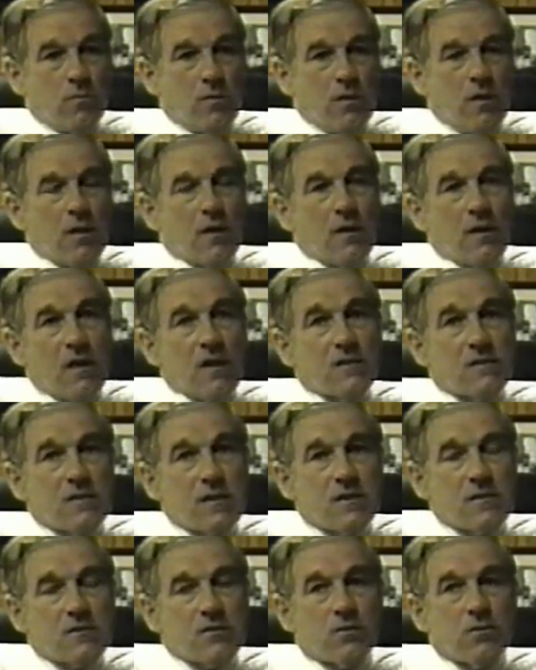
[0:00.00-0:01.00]
Yeah,
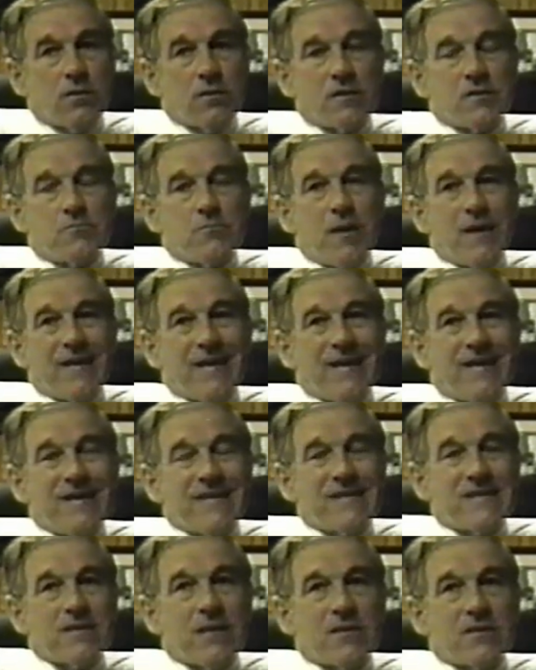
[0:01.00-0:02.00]
it's honest money, and
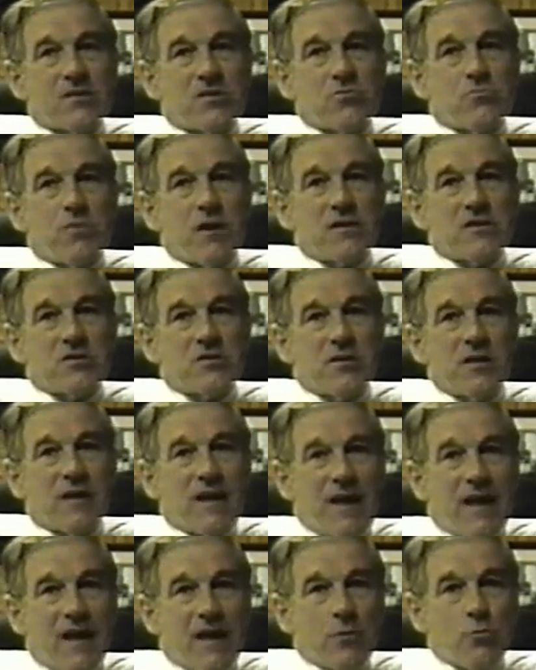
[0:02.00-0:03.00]
it's not so much that
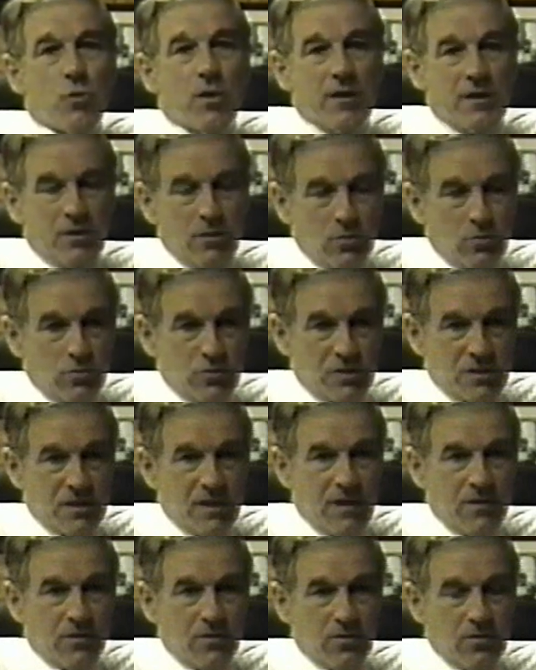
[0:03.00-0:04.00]
I want a gold
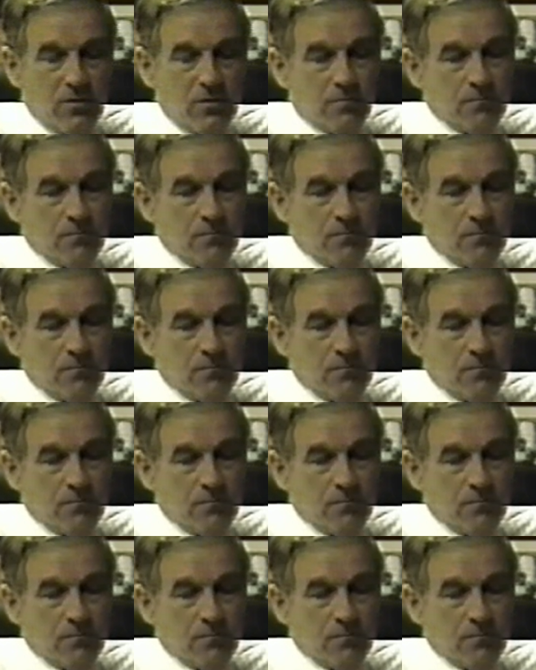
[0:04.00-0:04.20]
standard.